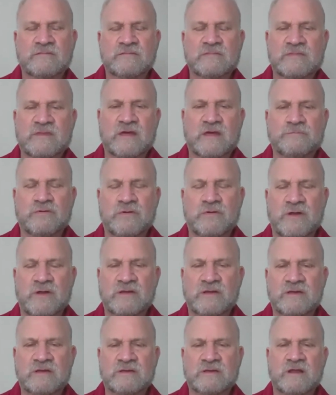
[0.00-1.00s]
not
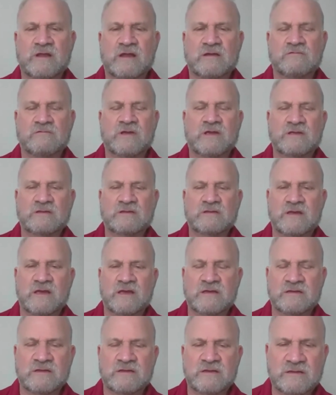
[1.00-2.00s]
praying, not
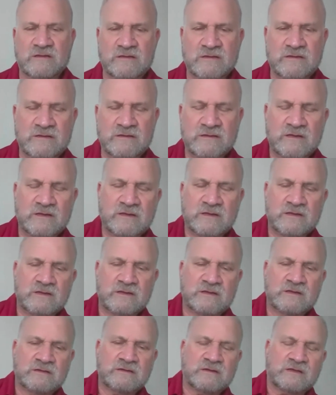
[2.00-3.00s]
radiating,
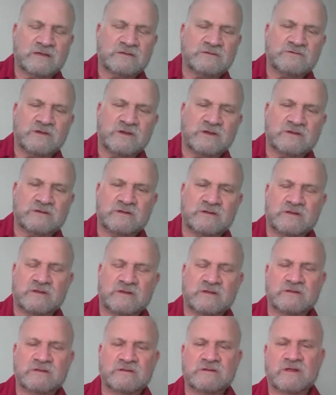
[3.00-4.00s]
not
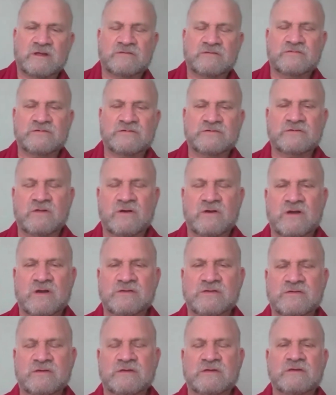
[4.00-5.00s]
chanting, not
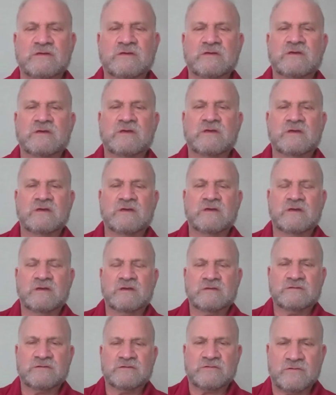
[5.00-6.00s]
visualizing,
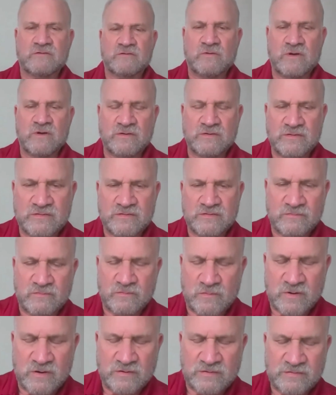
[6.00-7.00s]
just awareness of
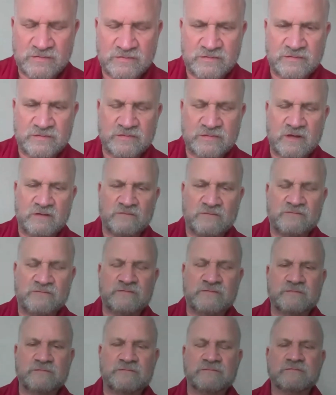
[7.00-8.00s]
awareness itself.
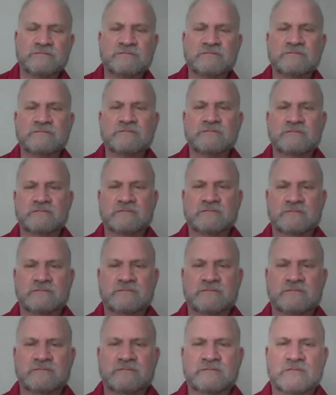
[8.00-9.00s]

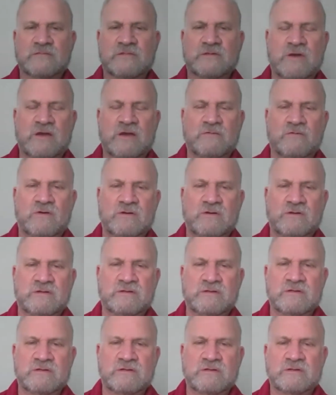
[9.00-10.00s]
You might want to
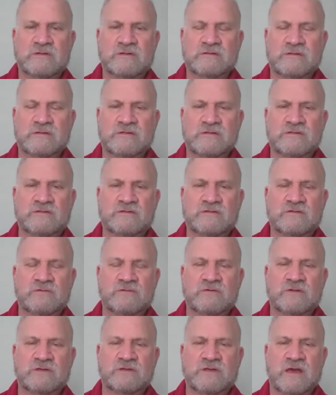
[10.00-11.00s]
listen to
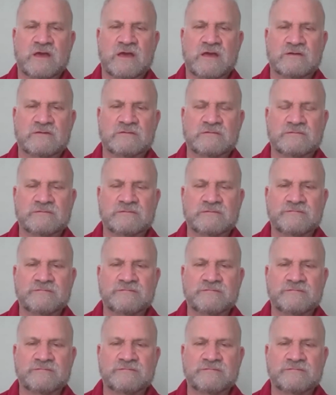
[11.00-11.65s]
it again,